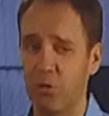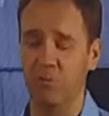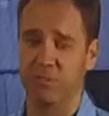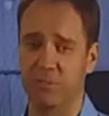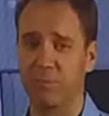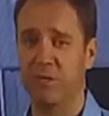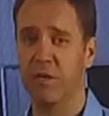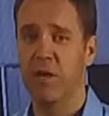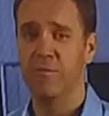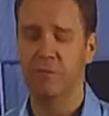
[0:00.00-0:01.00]
odorless, but
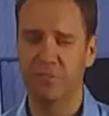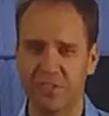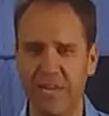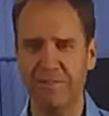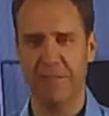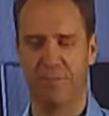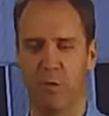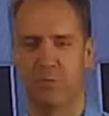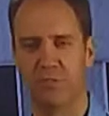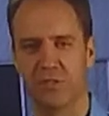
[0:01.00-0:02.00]
for safety
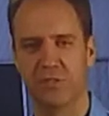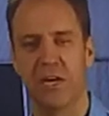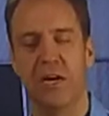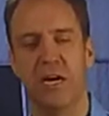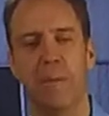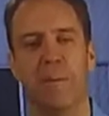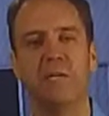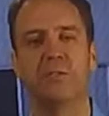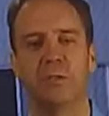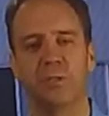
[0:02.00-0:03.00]
purposes, a
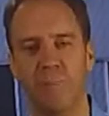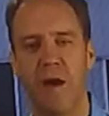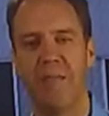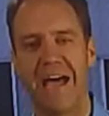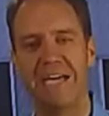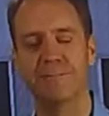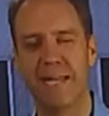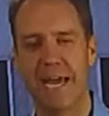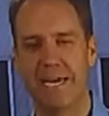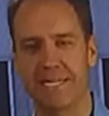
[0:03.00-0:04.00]
pungent smell has
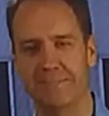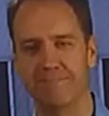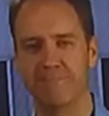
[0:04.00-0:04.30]
been added.